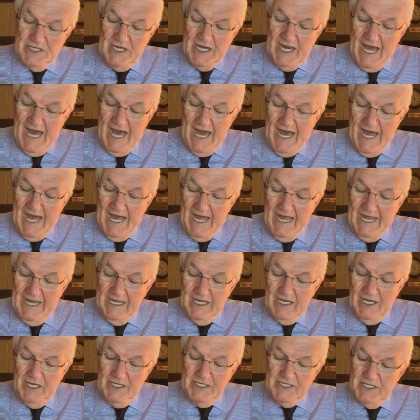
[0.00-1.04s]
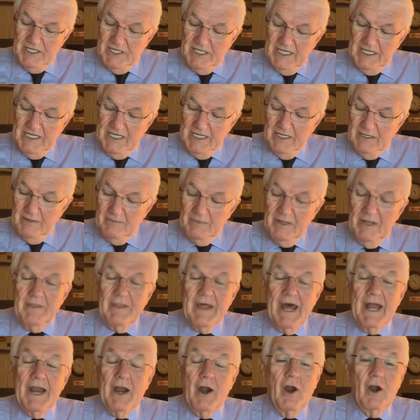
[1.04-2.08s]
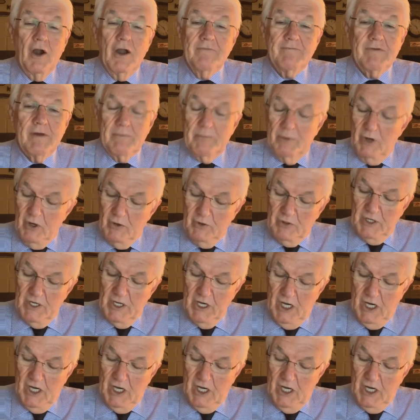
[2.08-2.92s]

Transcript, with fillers: nigh unto them that are of a broken